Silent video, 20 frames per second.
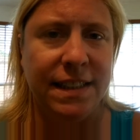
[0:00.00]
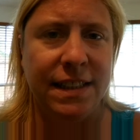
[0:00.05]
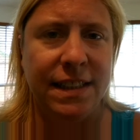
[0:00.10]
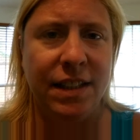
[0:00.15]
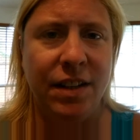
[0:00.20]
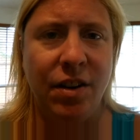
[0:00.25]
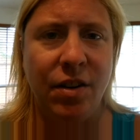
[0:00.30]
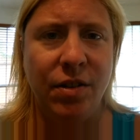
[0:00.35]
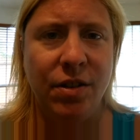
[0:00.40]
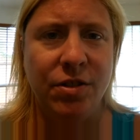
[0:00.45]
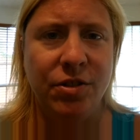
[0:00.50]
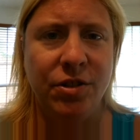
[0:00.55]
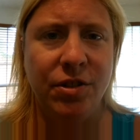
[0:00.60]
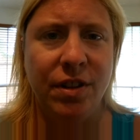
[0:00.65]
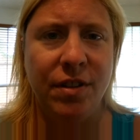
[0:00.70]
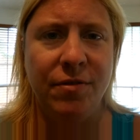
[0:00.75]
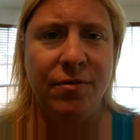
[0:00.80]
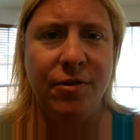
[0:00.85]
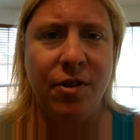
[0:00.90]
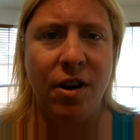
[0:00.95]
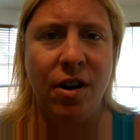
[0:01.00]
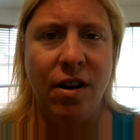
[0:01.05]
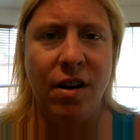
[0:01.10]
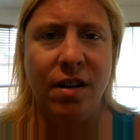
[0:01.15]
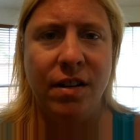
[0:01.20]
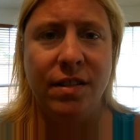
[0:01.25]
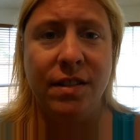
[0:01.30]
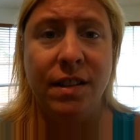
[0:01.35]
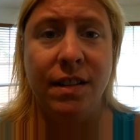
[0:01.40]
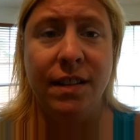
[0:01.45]
You know, usually
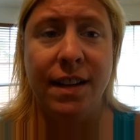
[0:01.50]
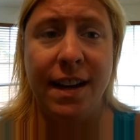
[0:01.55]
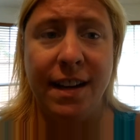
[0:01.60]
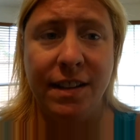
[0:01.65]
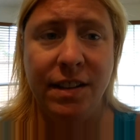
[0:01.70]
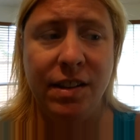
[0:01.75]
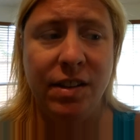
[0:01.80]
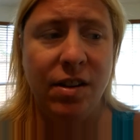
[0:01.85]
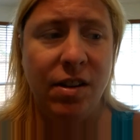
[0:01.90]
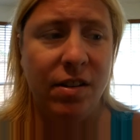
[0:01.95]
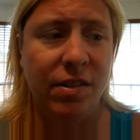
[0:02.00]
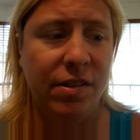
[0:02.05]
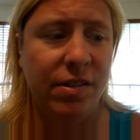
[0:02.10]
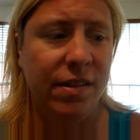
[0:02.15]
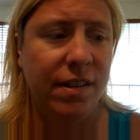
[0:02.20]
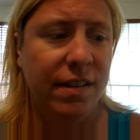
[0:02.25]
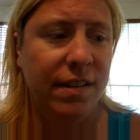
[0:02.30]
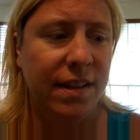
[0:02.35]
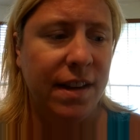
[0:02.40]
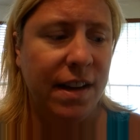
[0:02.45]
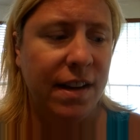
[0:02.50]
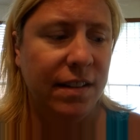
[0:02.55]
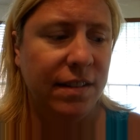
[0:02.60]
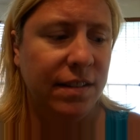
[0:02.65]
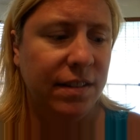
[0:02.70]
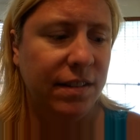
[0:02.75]
frogs last longer than that,